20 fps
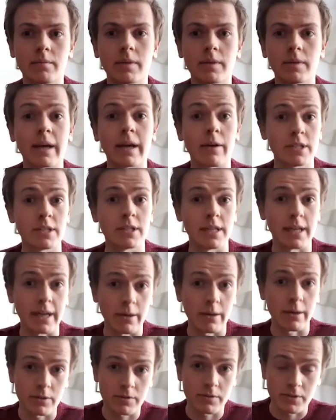guaranteeing
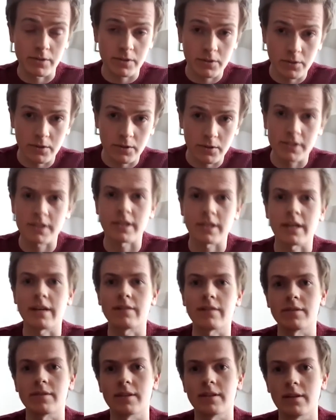hours for store
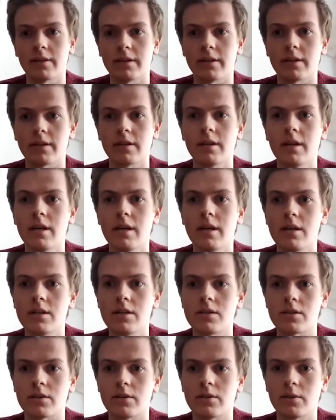staff and the like. Mm-hmm.
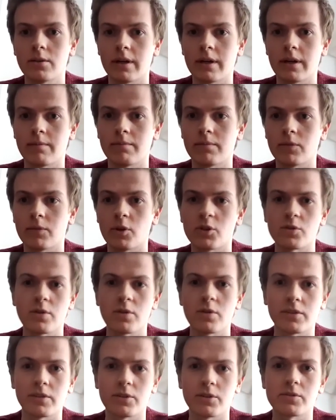So those
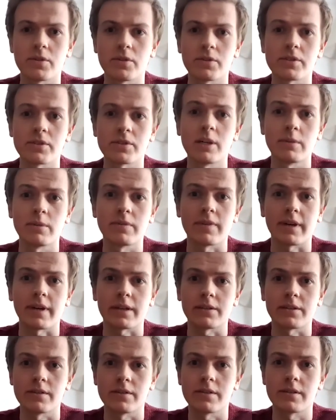would all be
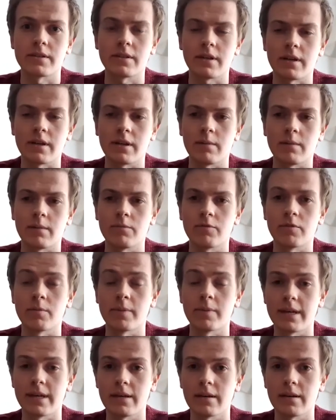factors for
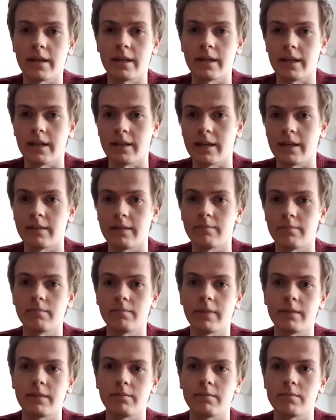me
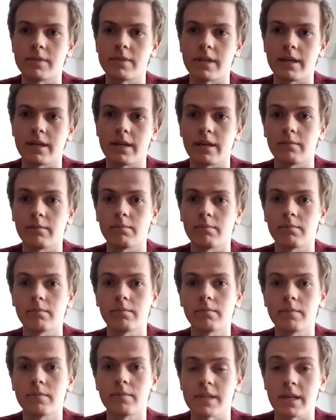in saying
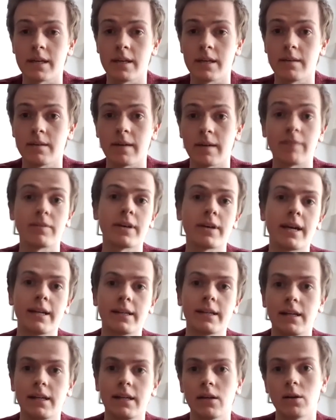
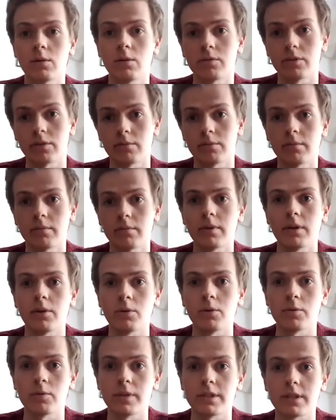advocating Lidl over
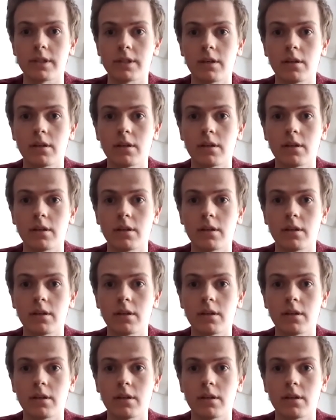another retail.